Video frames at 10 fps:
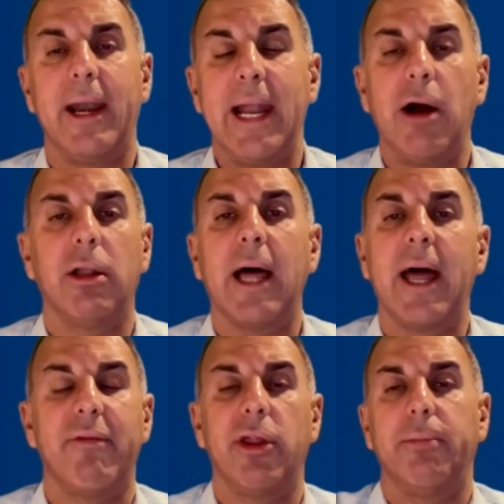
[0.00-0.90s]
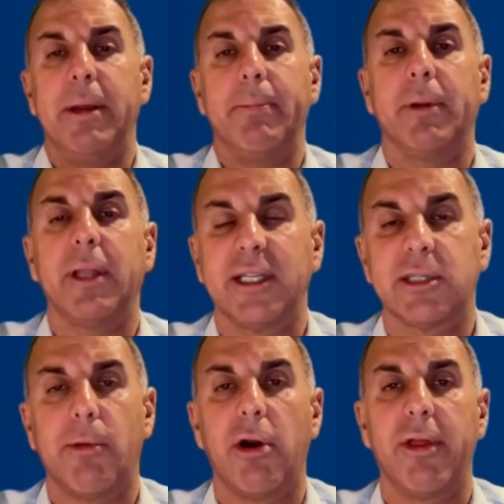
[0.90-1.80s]
Now a lot of other people, a lot
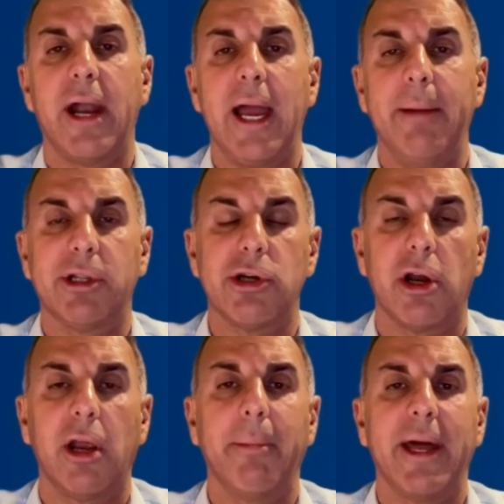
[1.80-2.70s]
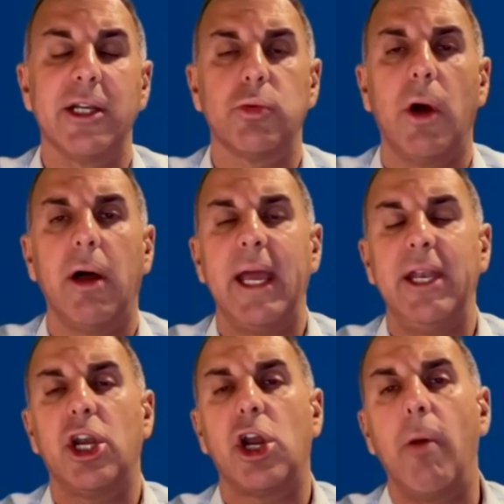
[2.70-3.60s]
smarter than I am, are talking about it as well. And
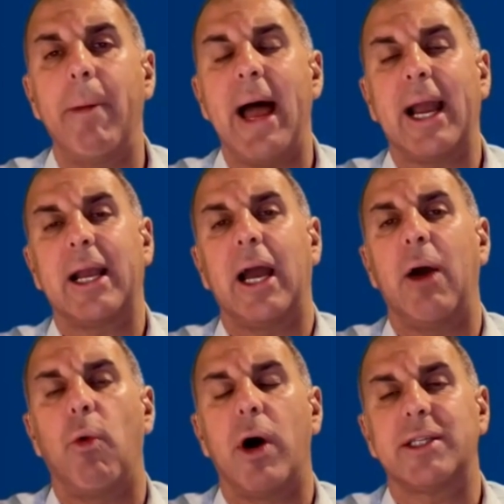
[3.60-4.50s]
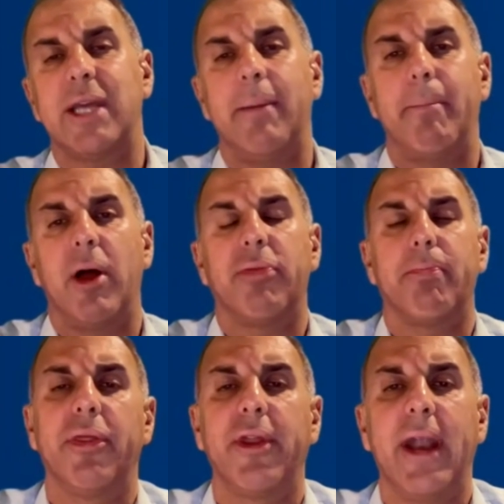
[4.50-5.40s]
you go back, I want to say a
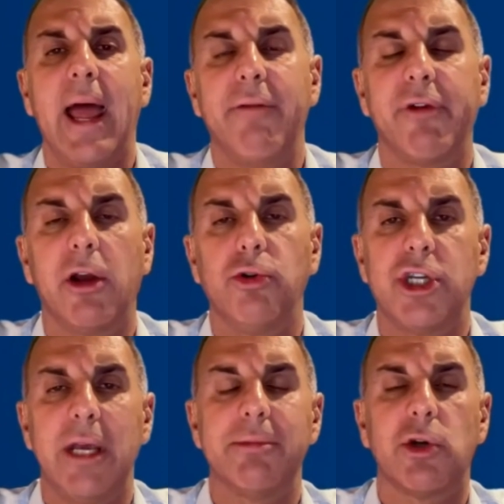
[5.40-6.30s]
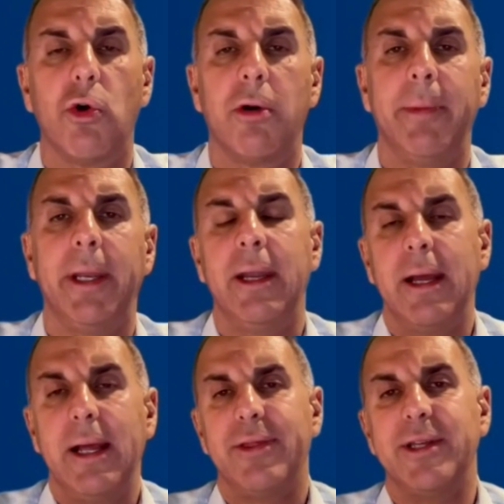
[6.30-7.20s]
month and a half ago, James Gorman,
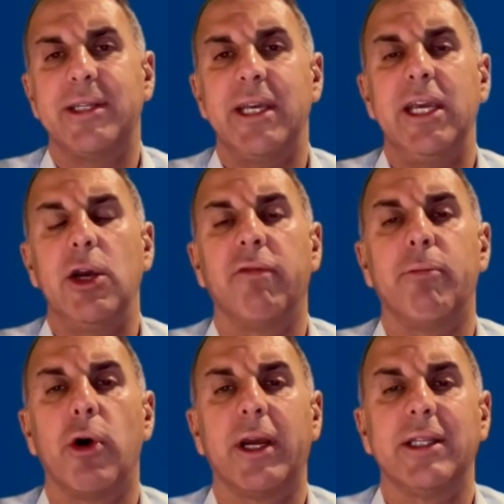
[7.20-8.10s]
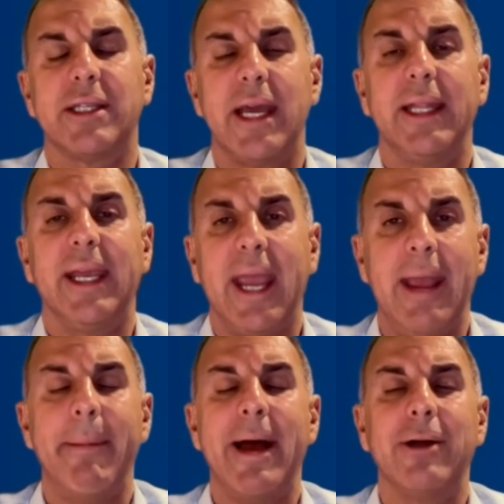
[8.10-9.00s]
the CEO of Morgan Stanley,
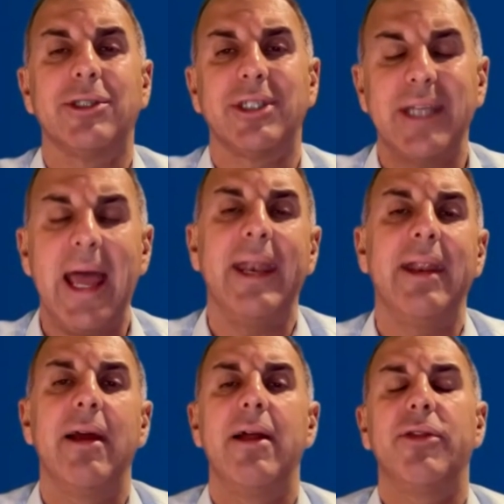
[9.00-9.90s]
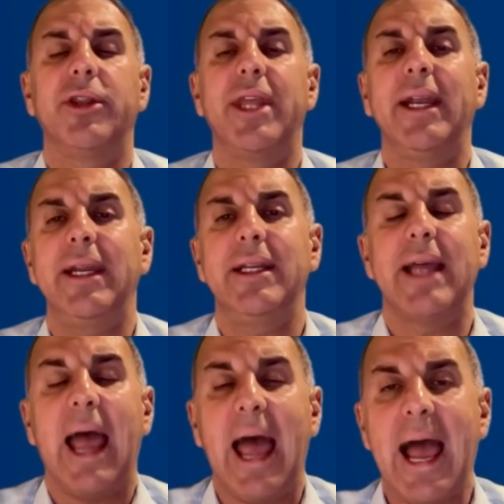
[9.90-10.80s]
came out and said that they need
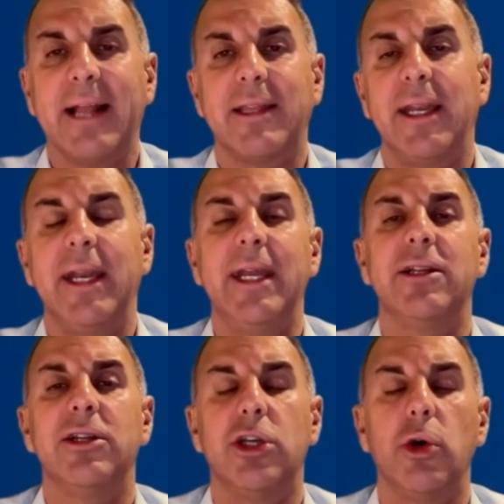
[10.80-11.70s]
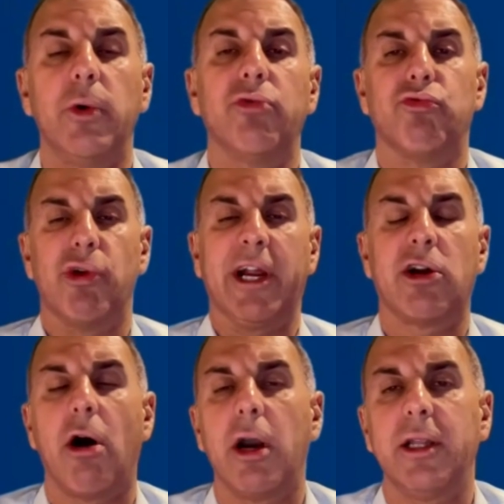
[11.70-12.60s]
to act and they need to do it
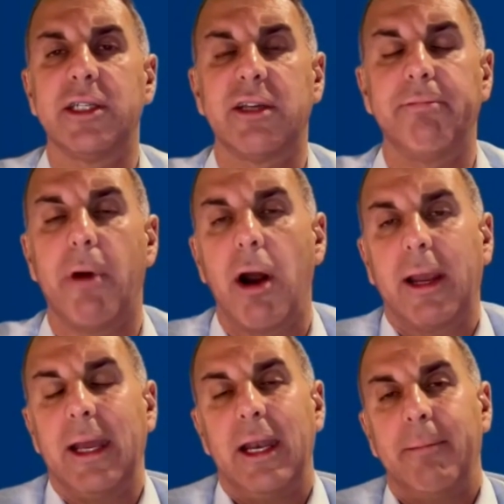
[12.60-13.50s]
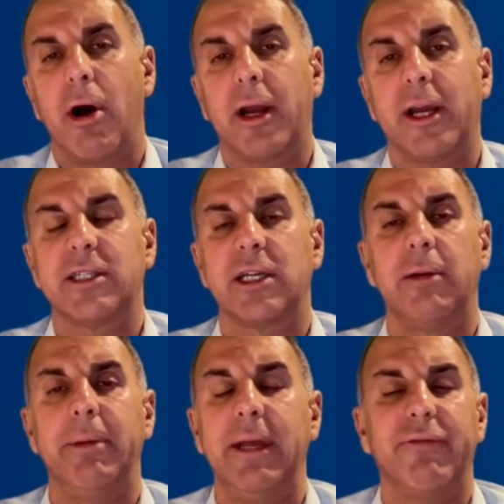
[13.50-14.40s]
regardless of market. And the market's going
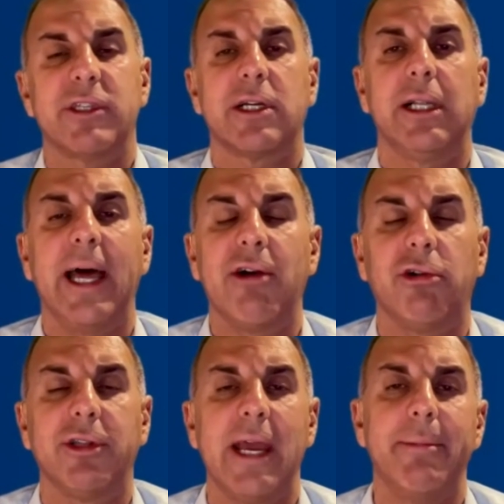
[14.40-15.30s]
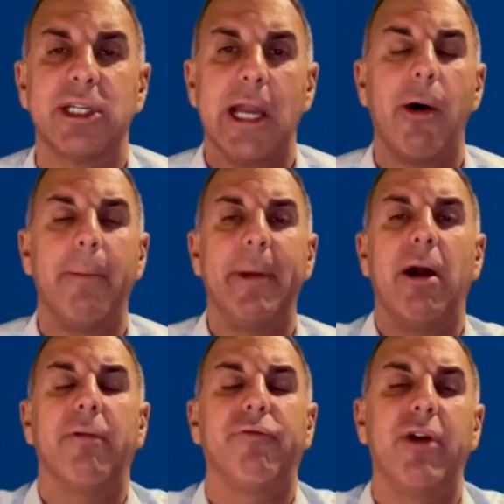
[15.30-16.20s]
to be, if it's collateral damage, now I'm
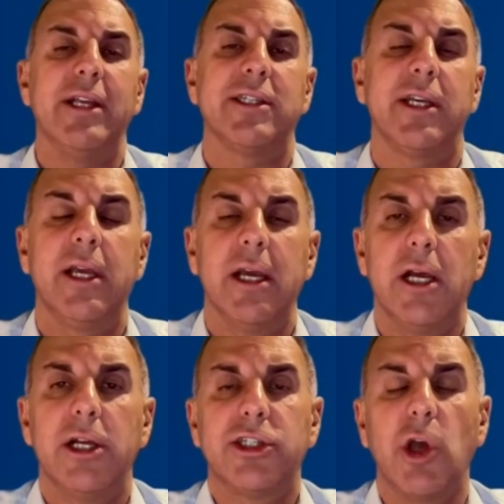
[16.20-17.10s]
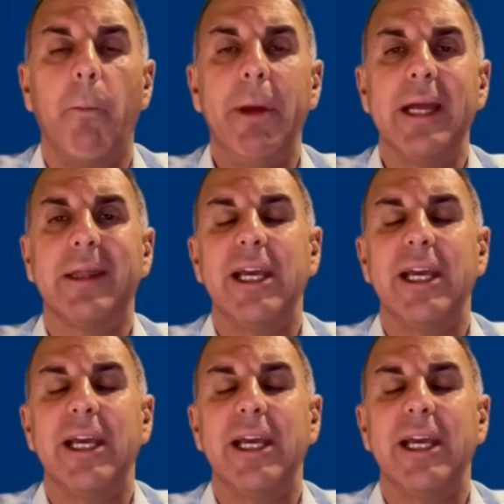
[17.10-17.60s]
paraphrasing, so be it.